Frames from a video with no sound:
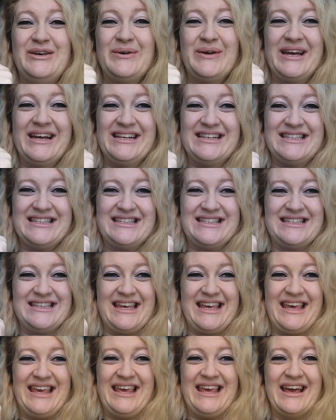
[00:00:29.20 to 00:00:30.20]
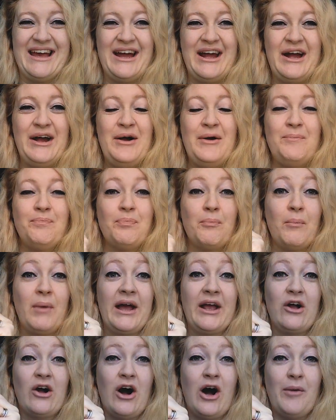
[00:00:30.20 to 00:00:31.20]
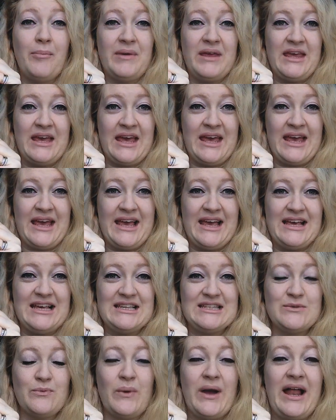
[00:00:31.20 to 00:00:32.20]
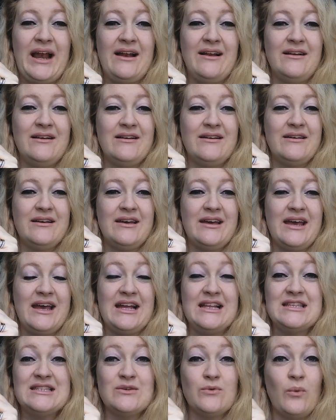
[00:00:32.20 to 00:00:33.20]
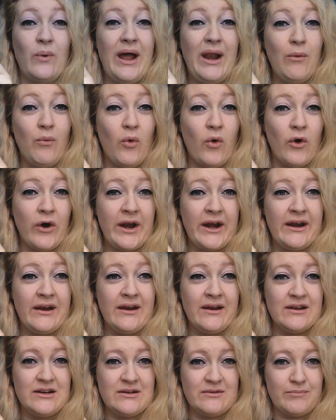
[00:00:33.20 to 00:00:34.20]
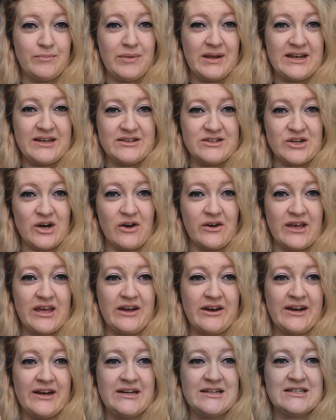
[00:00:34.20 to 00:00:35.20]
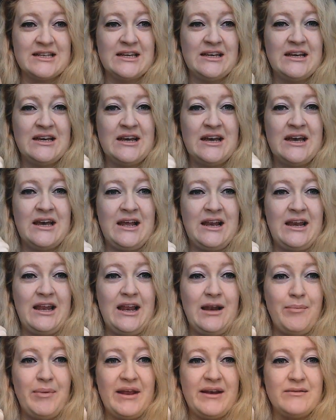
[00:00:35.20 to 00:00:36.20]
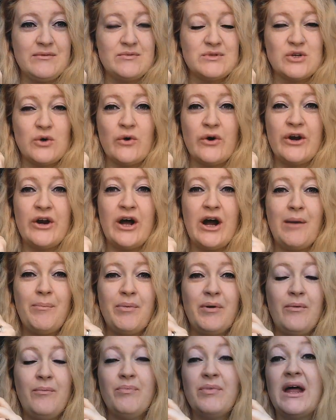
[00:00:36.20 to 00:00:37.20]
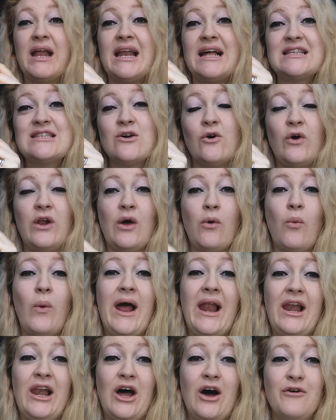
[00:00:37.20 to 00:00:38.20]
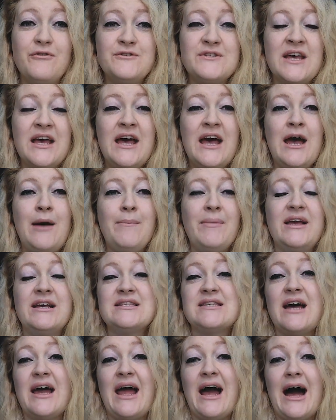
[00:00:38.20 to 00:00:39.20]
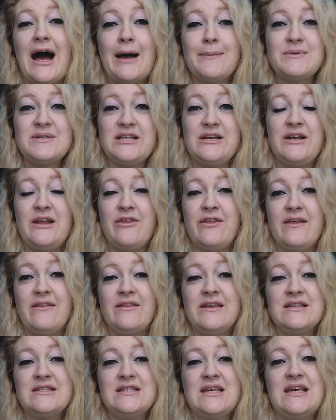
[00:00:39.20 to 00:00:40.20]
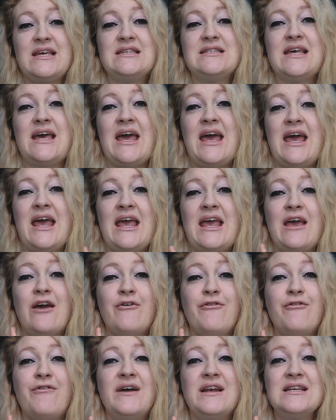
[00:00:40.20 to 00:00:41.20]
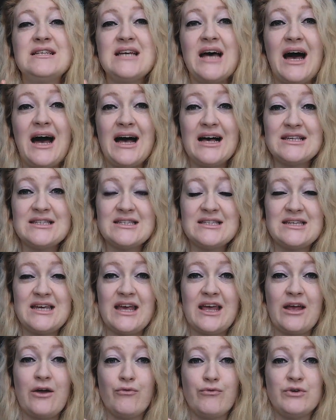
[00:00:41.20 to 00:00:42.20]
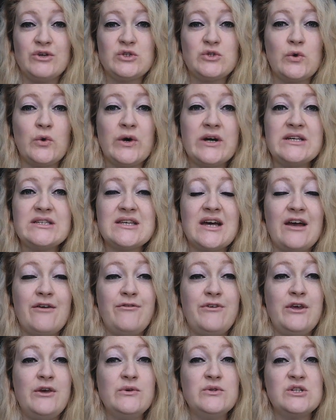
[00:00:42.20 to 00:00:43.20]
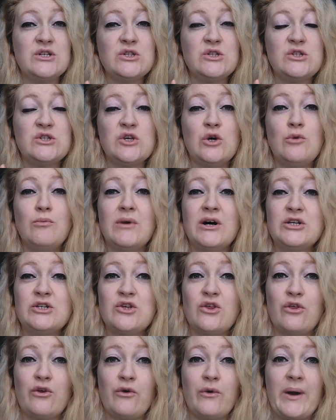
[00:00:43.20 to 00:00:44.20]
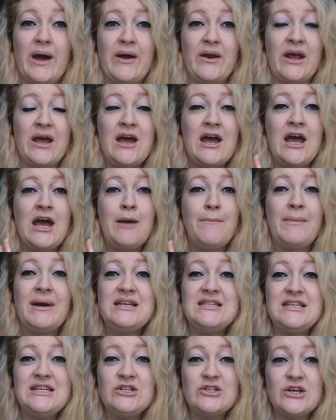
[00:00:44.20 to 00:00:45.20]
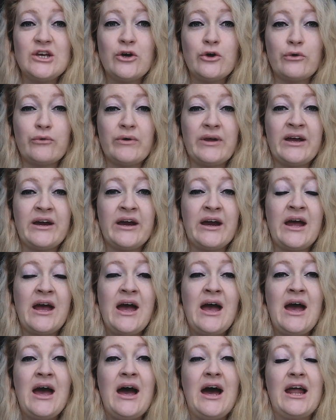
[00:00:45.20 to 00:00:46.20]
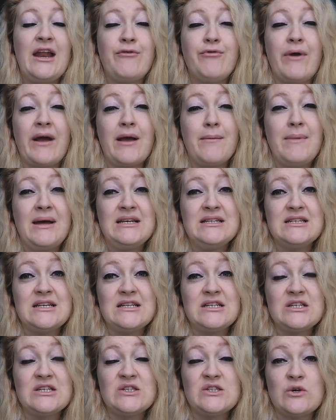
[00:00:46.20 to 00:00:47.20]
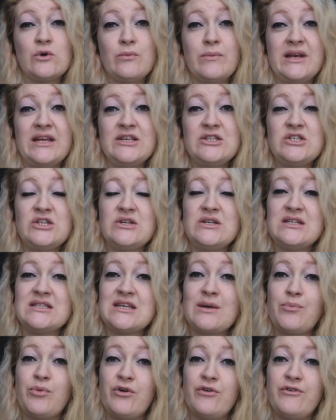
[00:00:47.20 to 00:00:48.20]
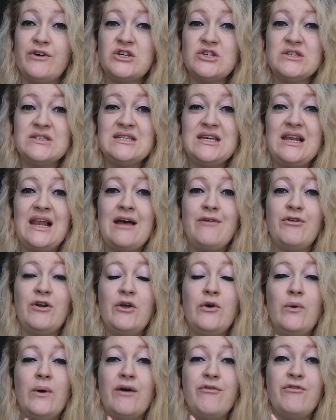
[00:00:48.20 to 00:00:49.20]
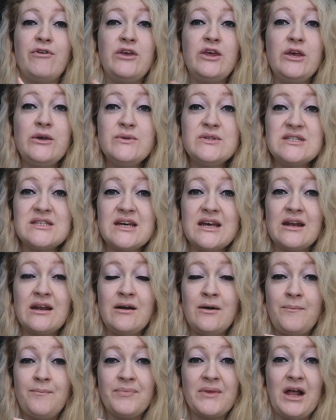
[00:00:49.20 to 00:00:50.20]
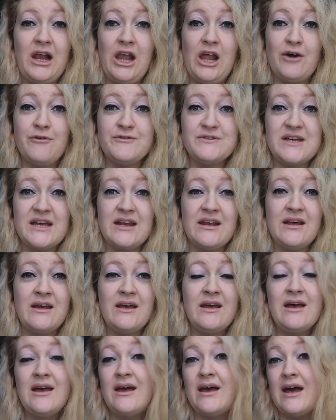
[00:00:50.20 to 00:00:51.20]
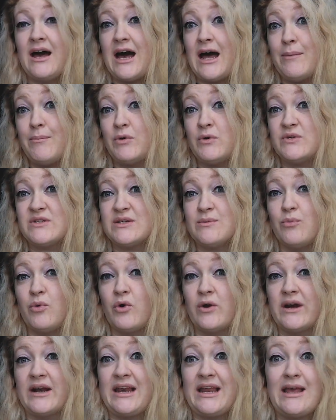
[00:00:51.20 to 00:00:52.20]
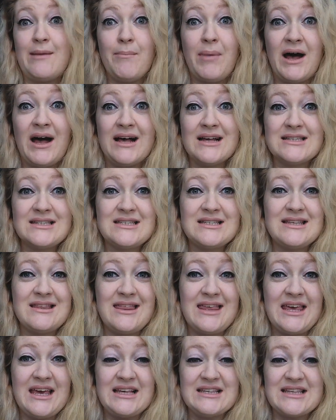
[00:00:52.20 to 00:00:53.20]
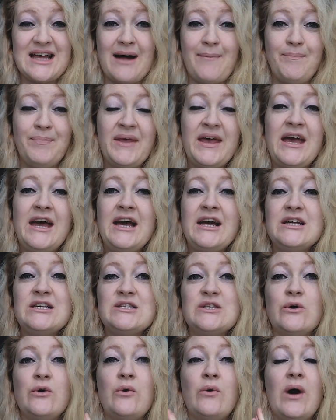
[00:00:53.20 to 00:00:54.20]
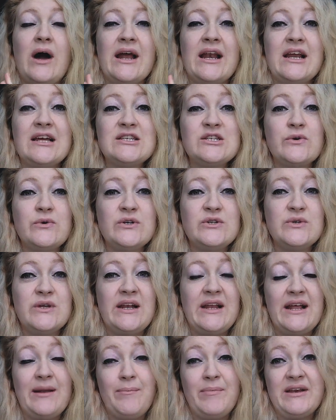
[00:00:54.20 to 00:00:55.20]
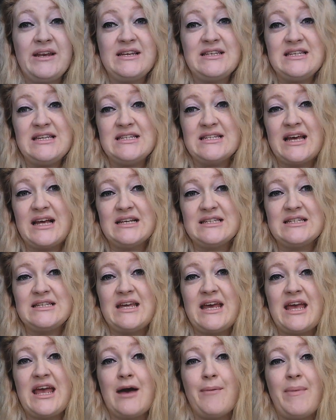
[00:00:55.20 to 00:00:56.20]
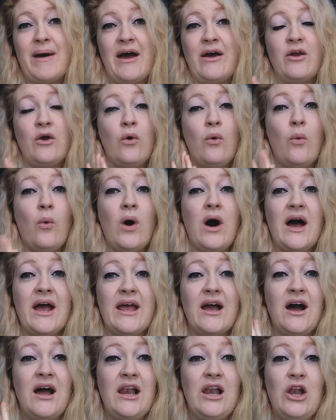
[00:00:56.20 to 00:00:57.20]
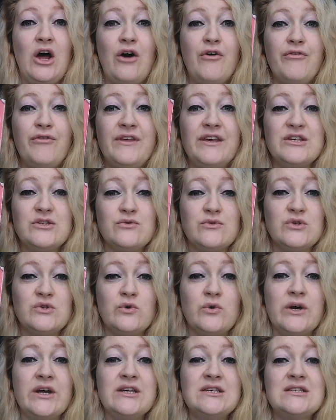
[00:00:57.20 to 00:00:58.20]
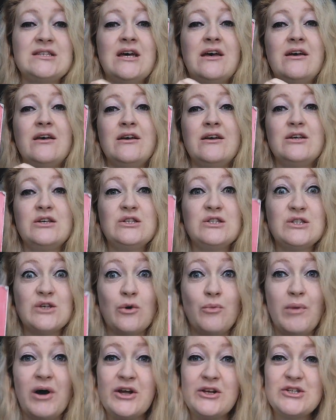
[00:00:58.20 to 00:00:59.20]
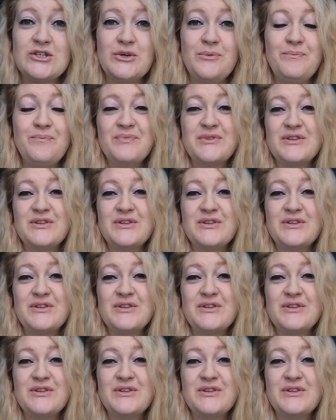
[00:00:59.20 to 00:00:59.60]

you can see, my copy is, well, it's well worn, a bit dog-eared, a little bit torn up. Let's call it well loved, because I absolutely think this is a fantastic resource. I've used it so much throughout my teaching career, and I've recommended it to so many students at proficiency level who have used it, loved it, and most importantly, passed the exam. So I'd like to go into a little bit of detail today about why I love this resource so much.